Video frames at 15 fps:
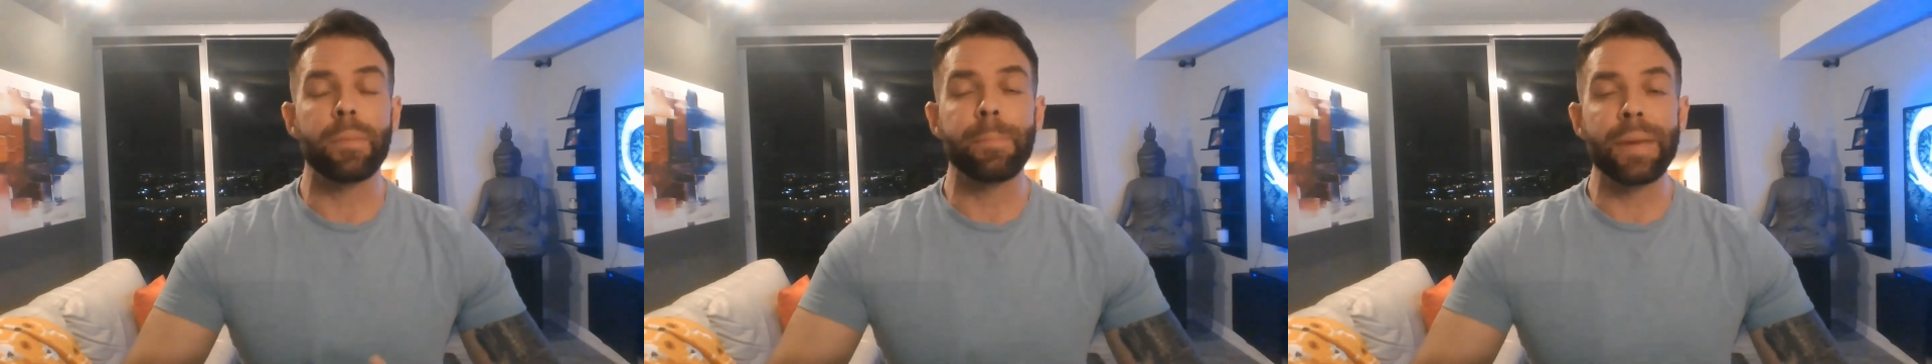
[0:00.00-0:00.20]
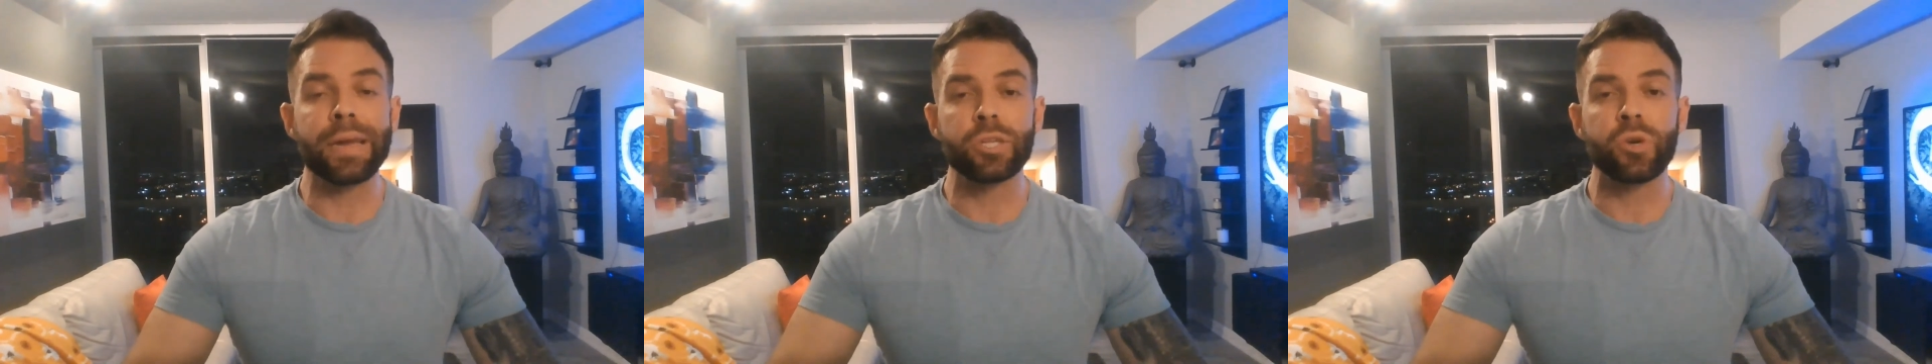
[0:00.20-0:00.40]

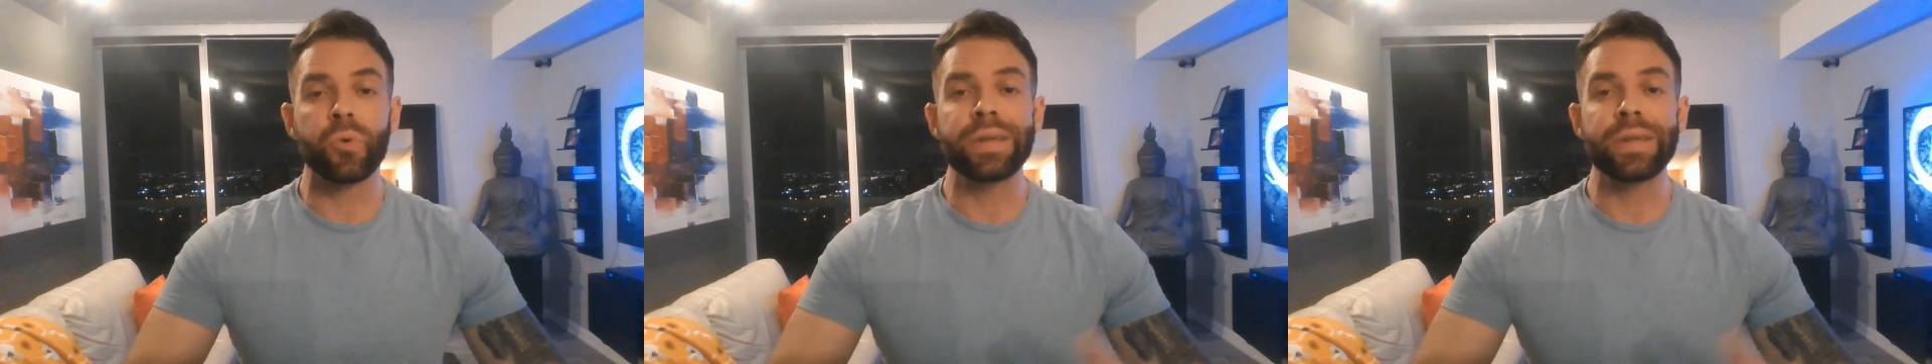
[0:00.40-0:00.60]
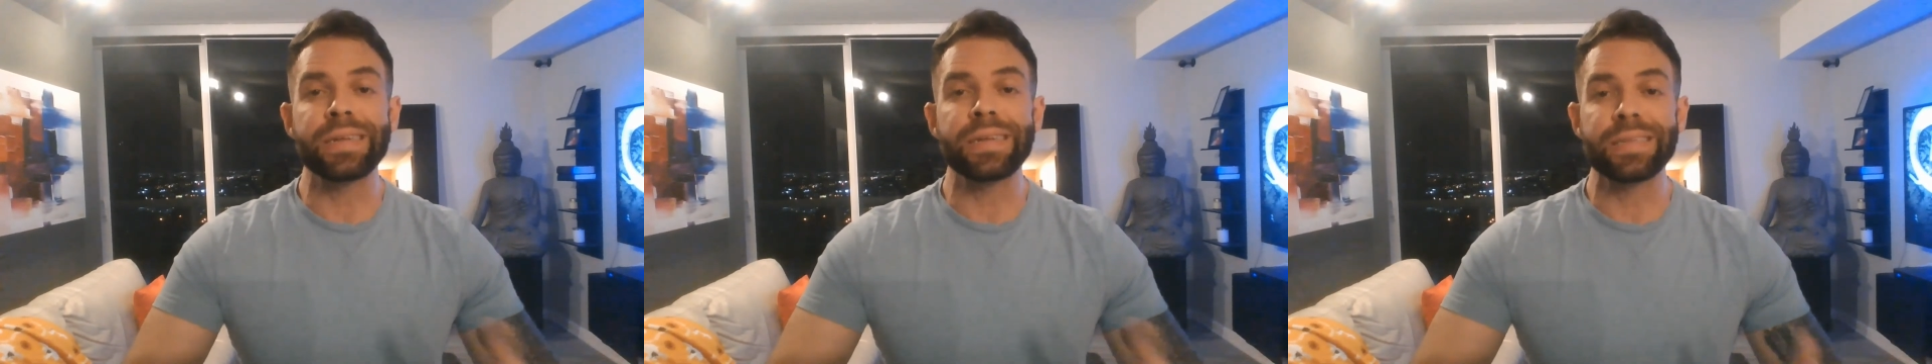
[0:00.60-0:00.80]

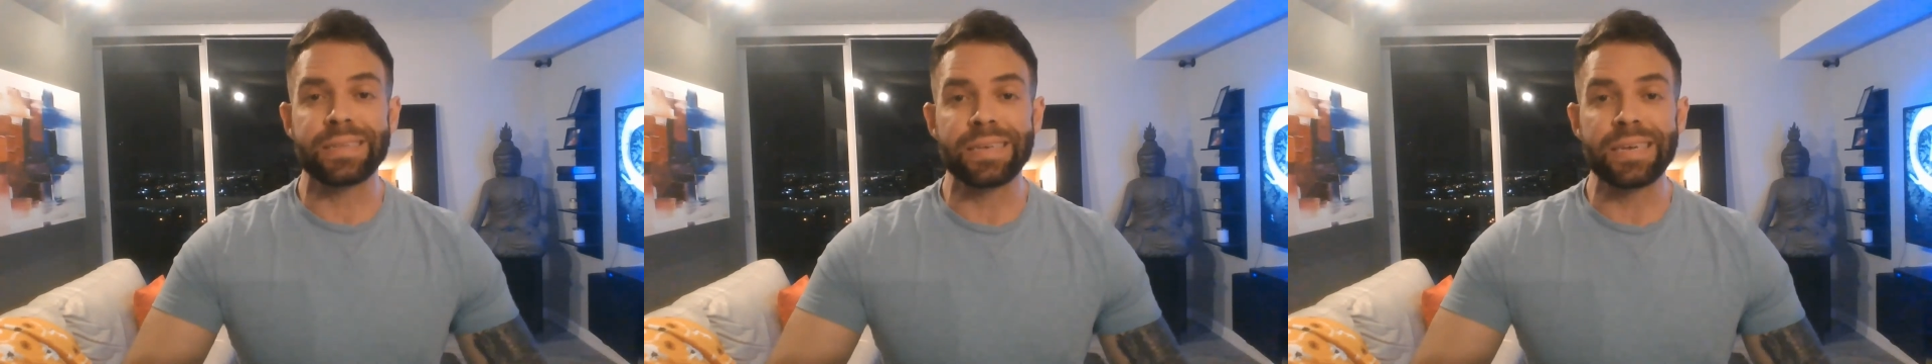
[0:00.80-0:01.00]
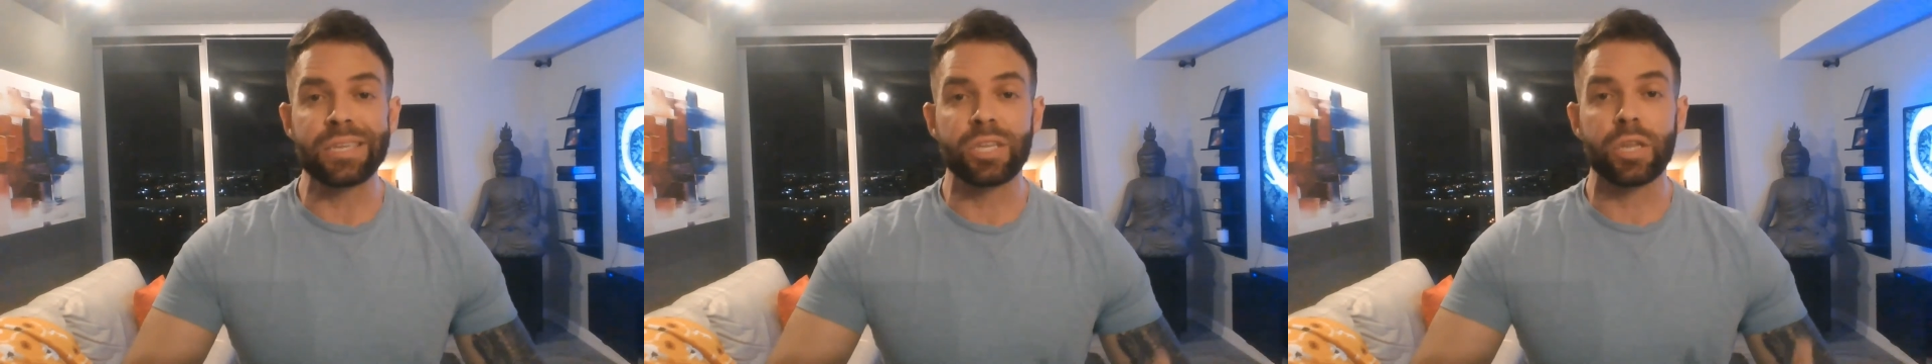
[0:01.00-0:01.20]
Mediterranean
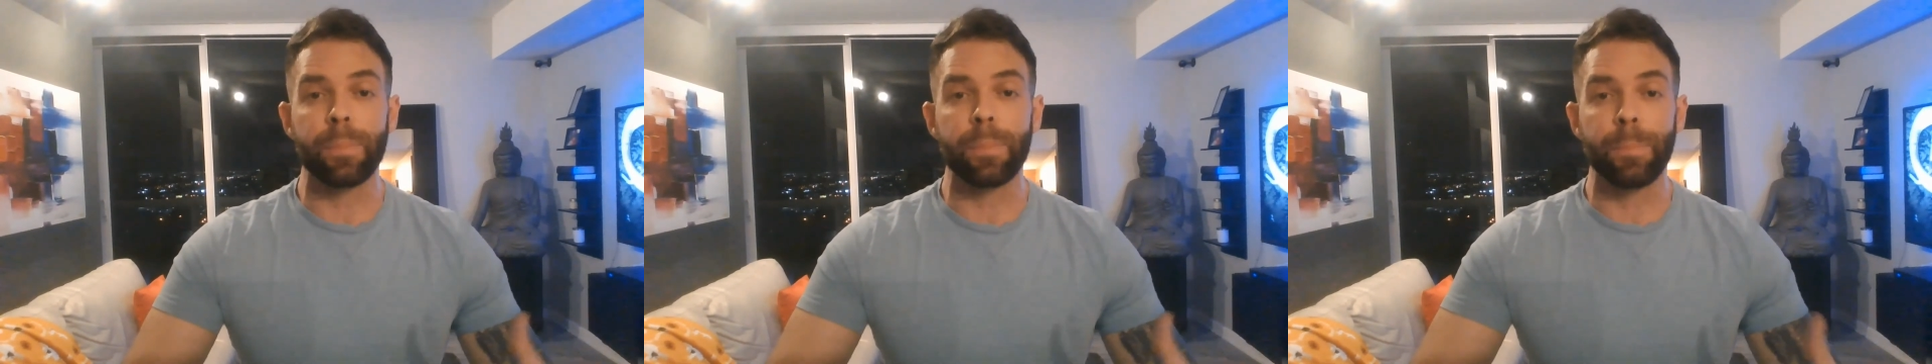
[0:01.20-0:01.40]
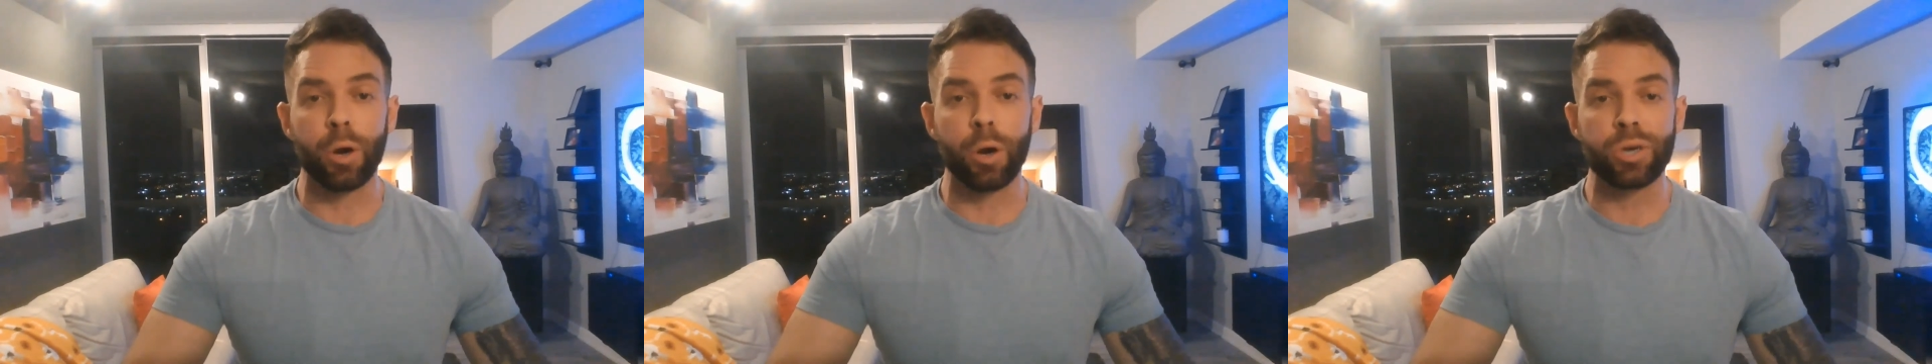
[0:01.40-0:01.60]
Sea to
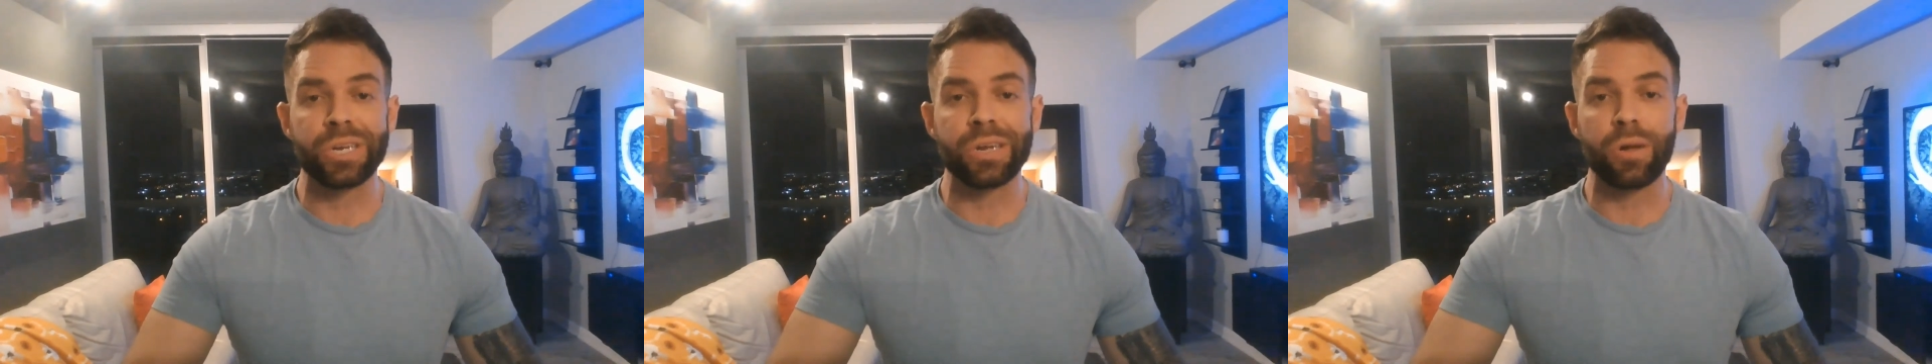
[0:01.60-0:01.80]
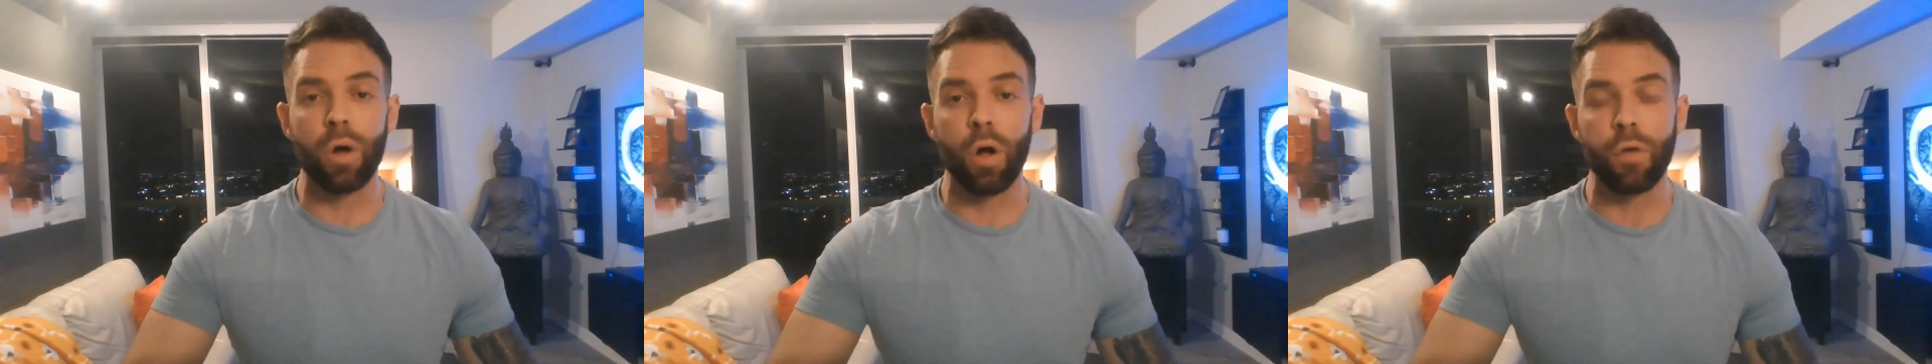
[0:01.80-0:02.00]
the
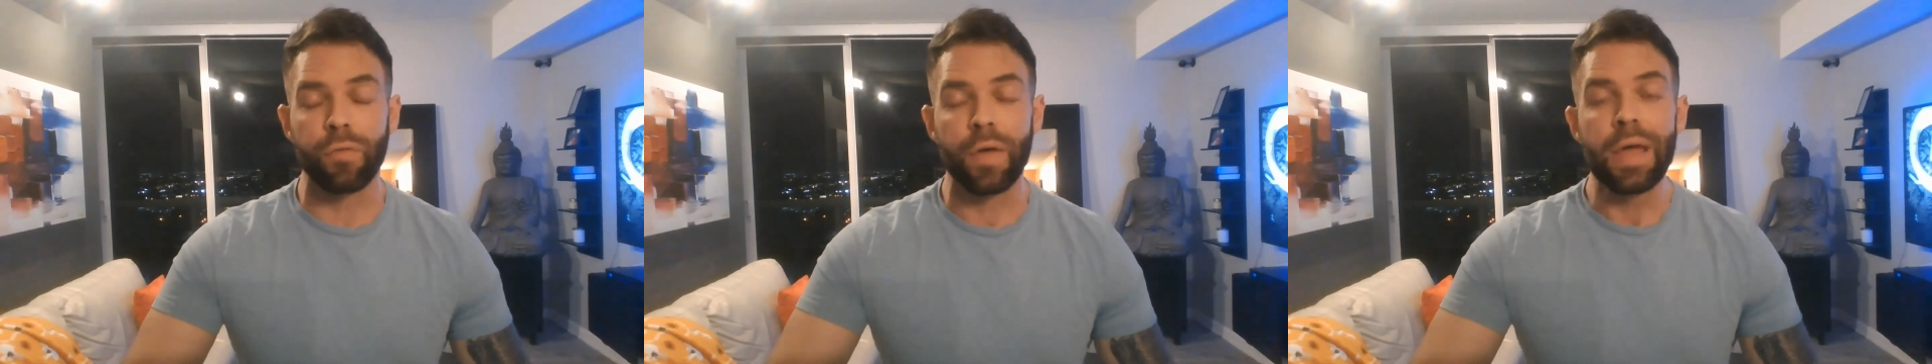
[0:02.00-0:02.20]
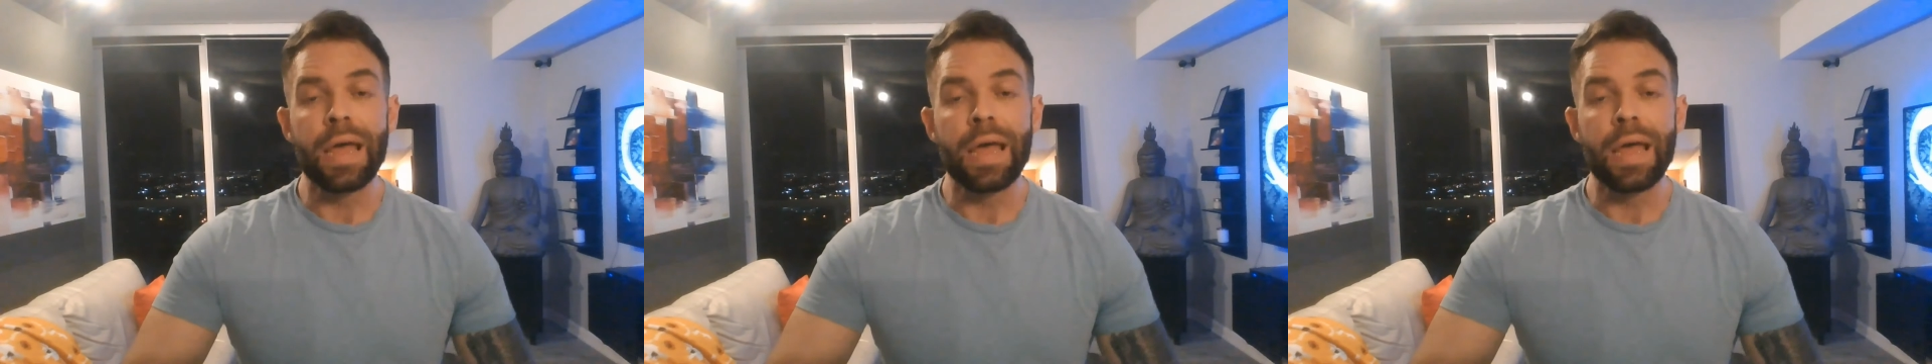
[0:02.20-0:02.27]
Persian Gulf.